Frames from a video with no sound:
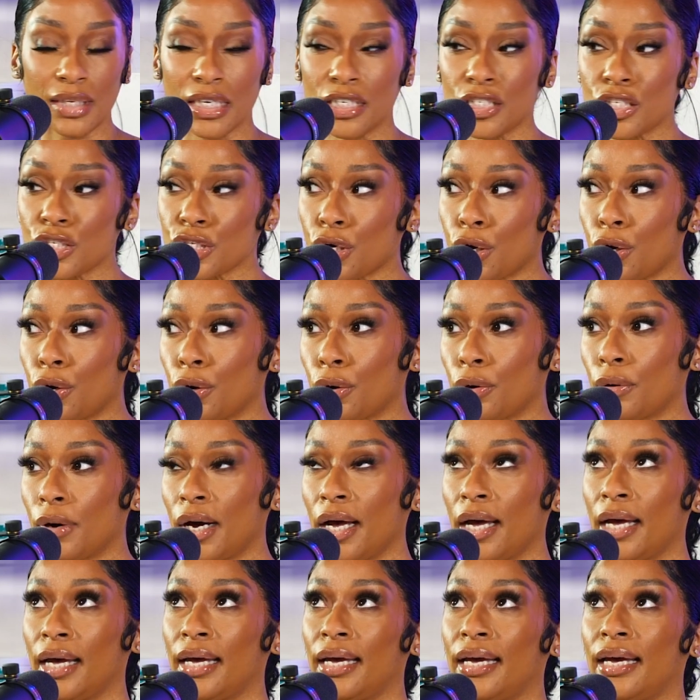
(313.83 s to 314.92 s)
So
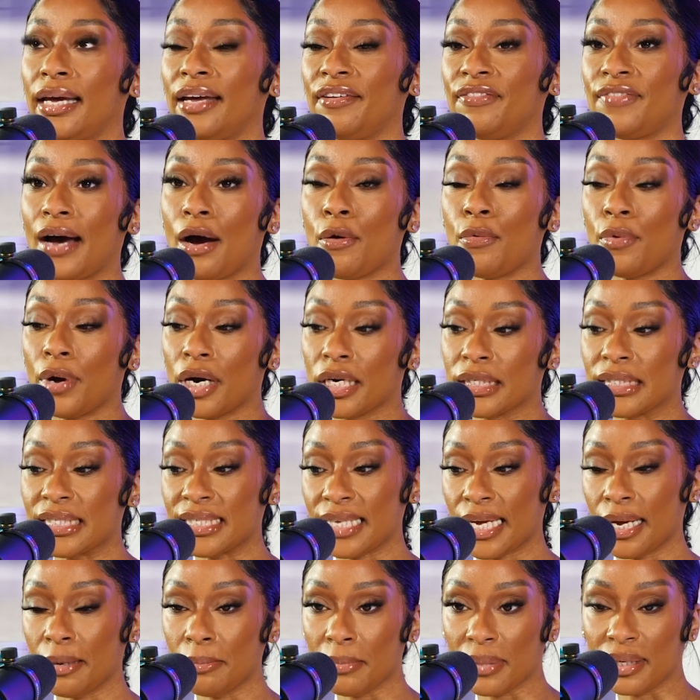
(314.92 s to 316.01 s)
if I wear
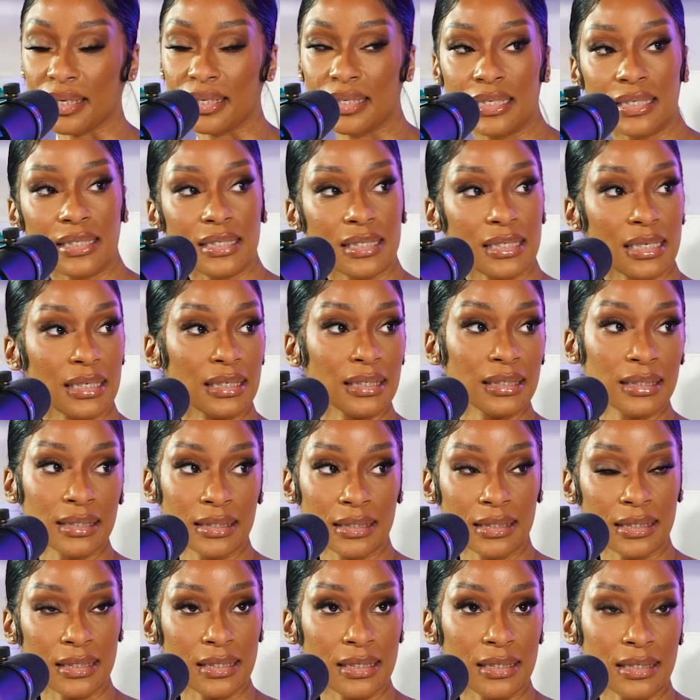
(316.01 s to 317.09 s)
Timberlands and
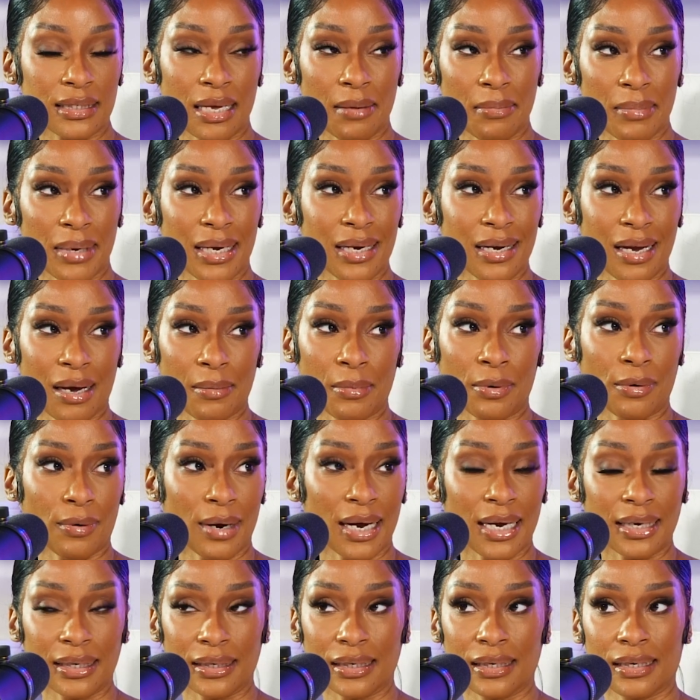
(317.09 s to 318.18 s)
hoodies, that mean I'm
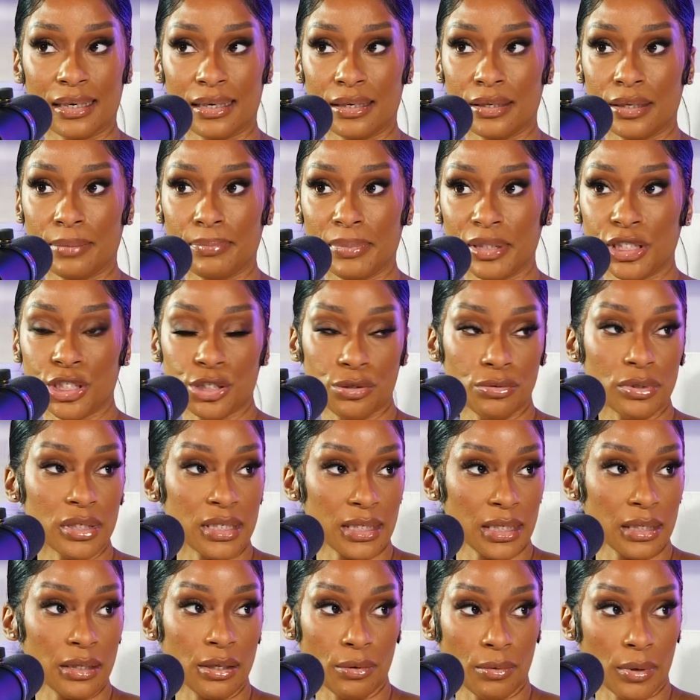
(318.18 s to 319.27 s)
grinding, but you
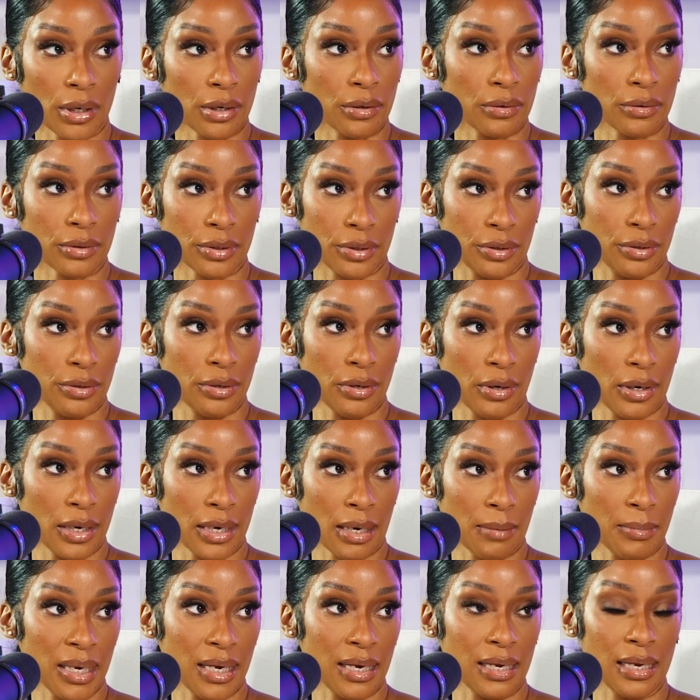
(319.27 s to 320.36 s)
see the work. You know what
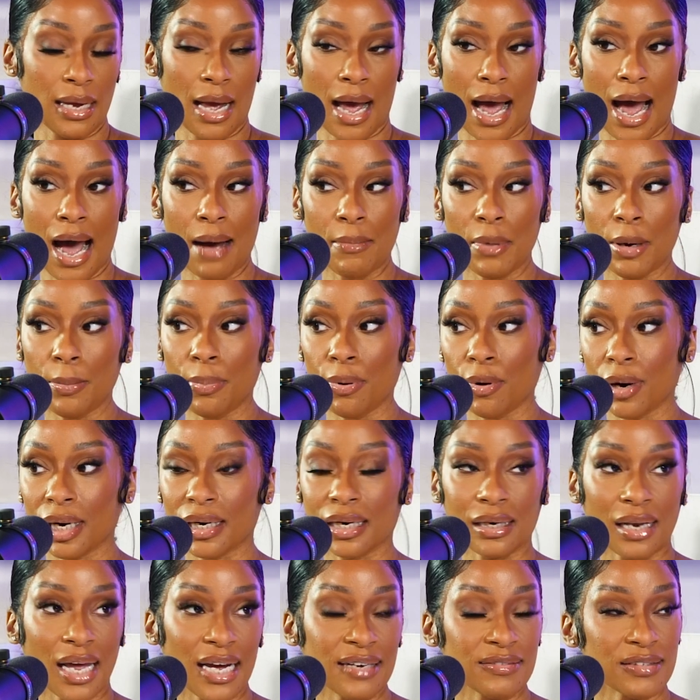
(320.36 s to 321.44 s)
I mean? I'm a part
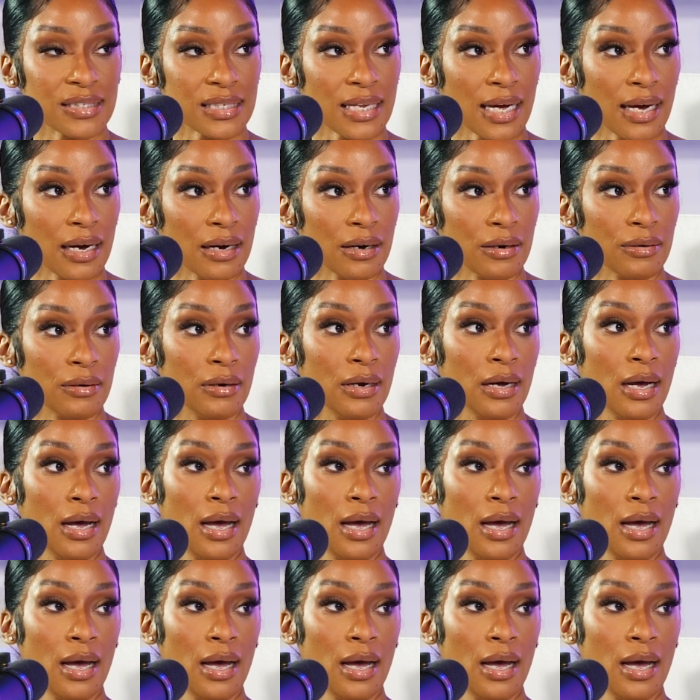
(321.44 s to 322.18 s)
of lifestyle.